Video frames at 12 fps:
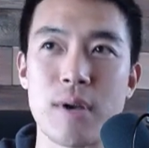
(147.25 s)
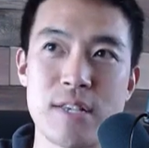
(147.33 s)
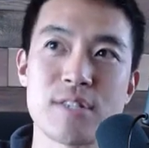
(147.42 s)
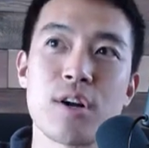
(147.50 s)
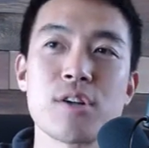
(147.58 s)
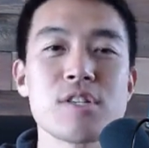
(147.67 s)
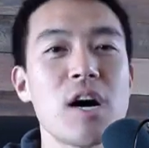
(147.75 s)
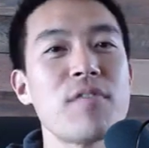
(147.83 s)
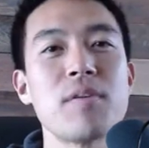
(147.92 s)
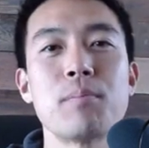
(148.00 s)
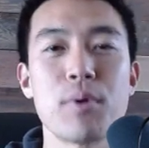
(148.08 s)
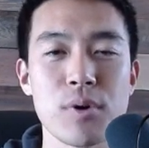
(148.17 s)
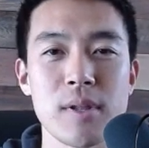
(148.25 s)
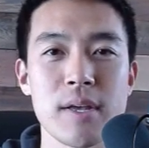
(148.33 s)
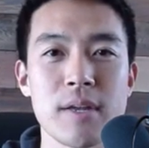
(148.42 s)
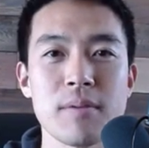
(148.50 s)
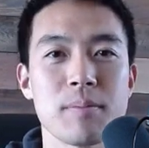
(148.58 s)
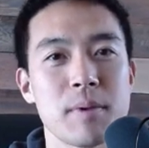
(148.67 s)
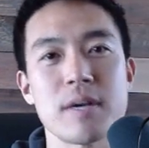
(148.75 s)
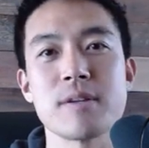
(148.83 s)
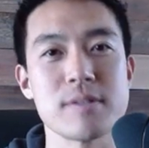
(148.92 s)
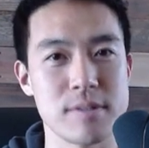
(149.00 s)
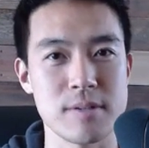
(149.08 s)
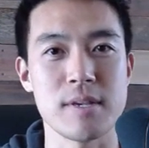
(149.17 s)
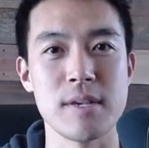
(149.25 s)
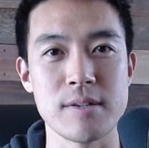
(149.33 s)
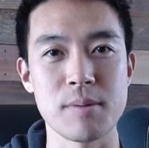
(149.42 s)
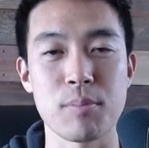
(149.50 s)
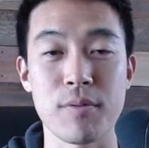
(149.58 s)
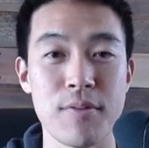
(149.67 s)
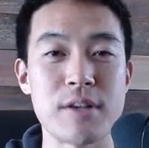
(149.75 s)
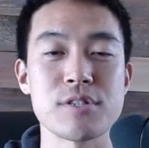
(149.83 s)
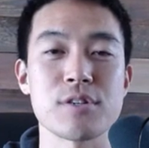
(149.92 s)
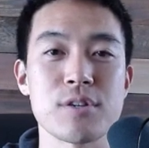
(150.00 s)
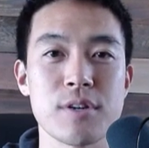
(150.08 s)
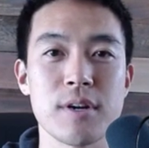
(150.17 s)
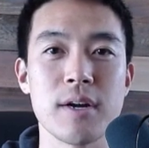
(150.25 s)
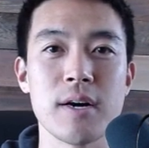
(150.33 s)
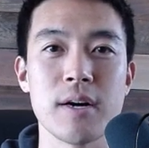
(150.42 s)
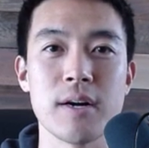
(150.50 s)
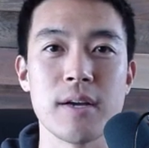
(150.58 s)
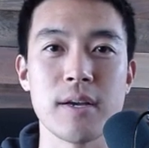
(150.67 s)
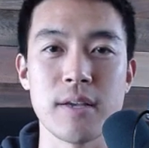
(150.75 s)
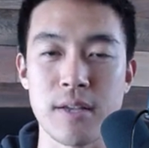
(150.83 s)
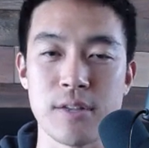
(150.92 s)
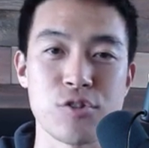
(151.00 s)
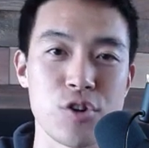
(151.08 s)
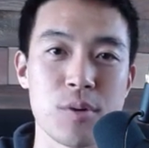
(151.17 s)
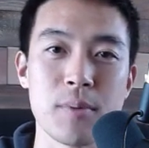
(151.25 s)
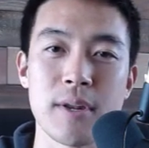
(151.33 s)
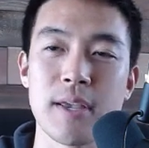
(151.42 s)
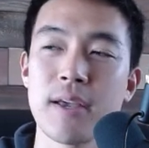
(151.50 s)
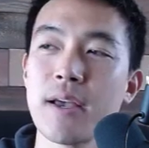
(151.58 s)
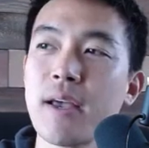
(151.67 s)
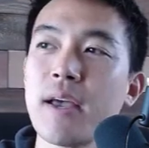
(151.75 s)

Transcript: starts off in Berlin because he's a professor in Germany,